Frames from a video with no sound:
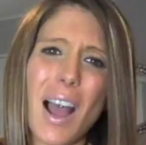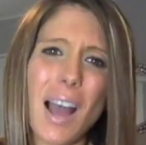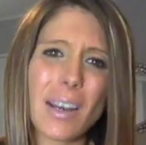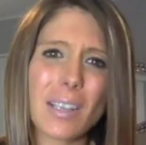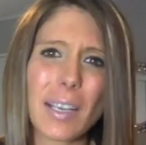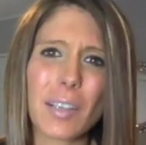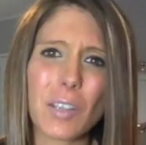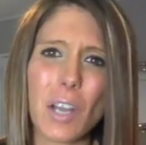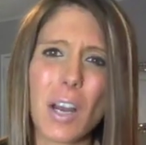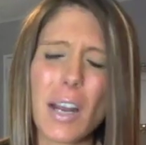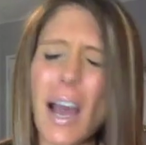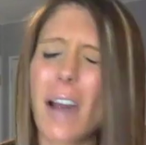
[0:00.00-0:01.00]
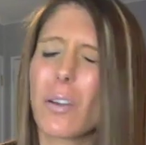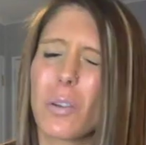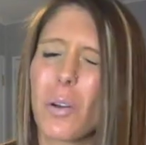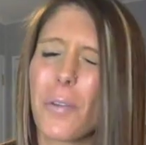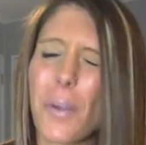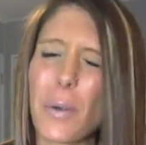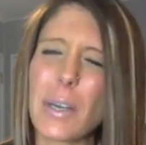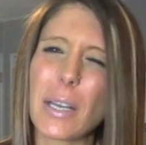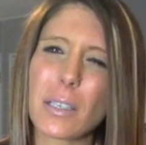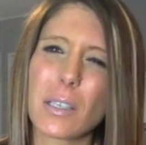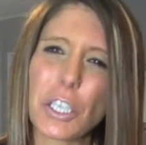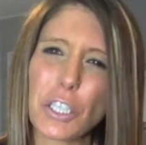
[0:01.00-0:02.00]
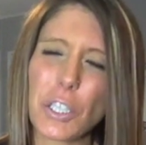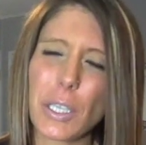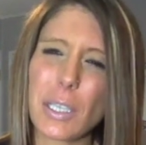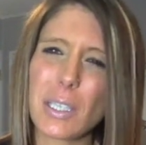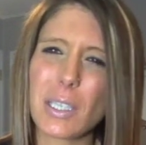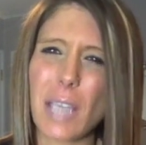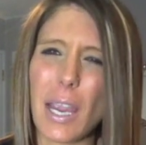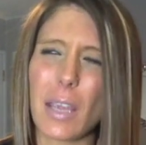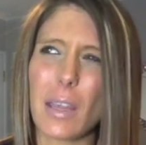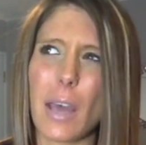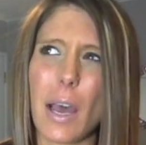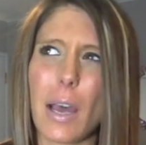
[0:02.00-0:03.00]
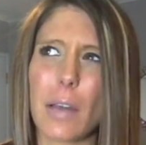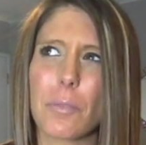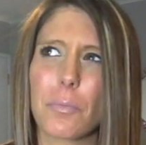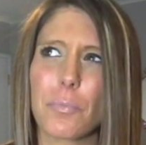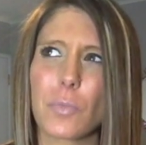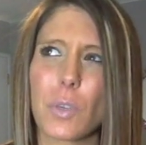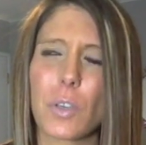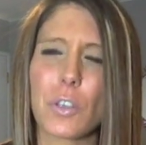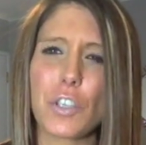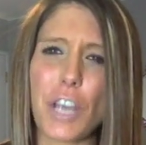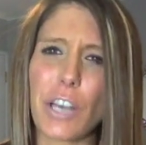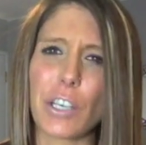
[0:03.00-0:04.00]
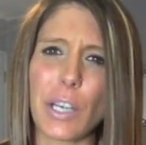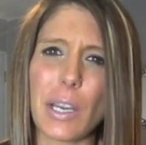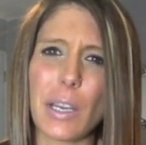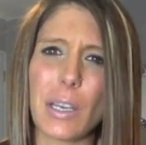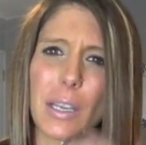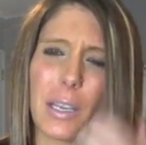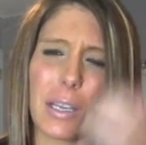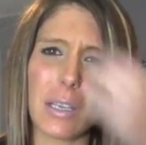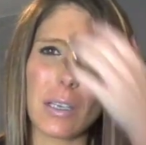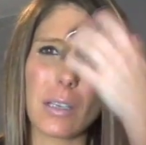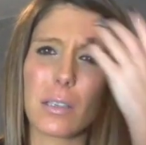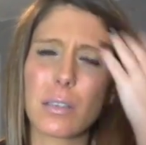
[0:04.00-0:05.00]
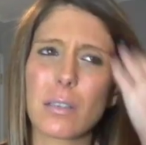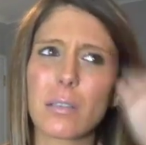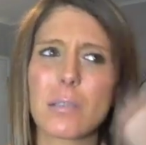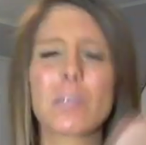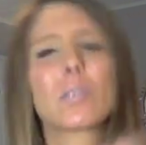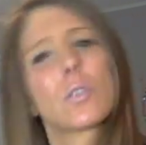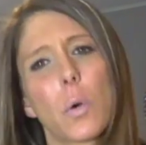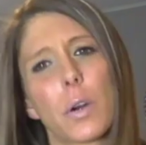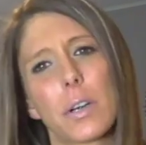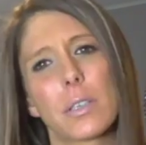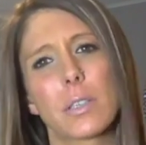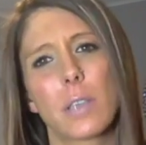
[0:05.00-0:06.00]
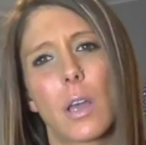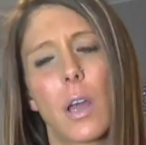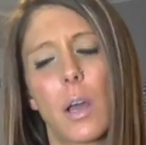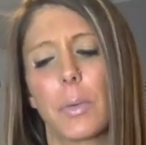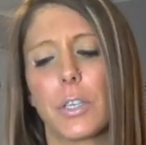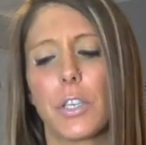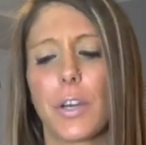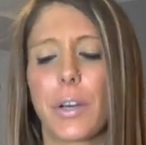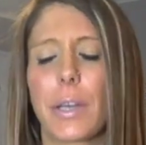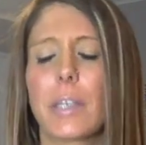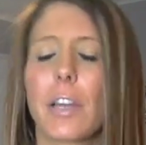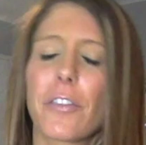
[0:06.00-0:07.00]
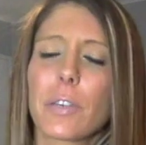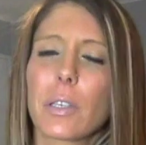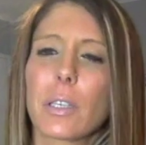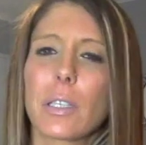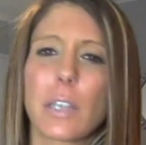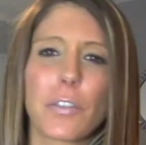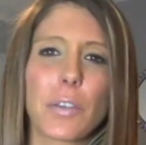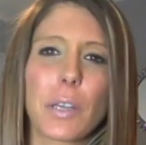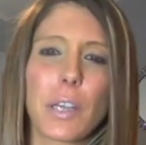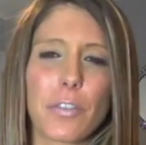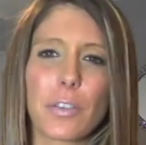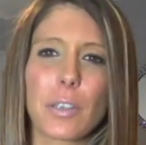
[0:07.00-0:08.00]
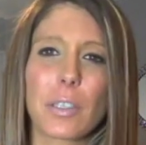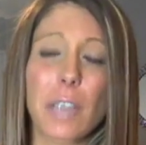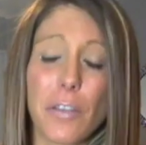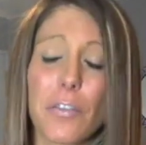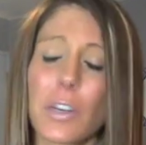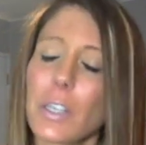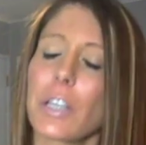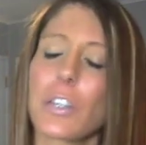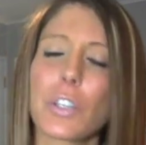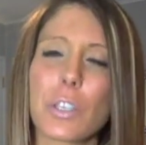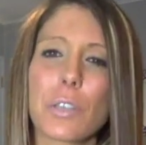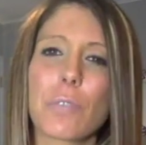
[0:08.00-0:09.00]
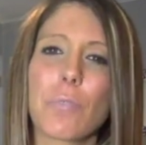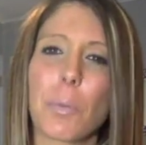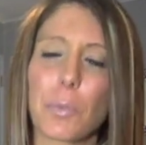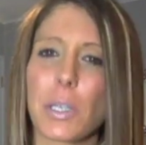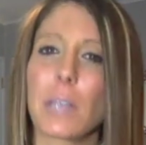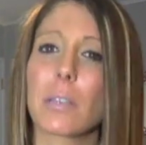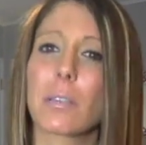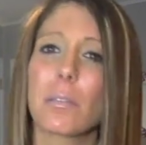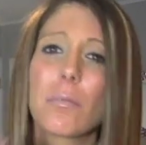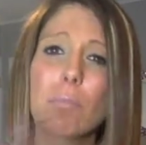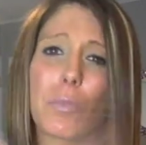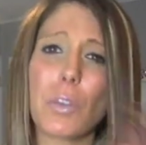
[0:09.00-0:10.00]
On a second thought, I don't know if I would necessarily say that Jerry is source, but Jerry definitely just represents the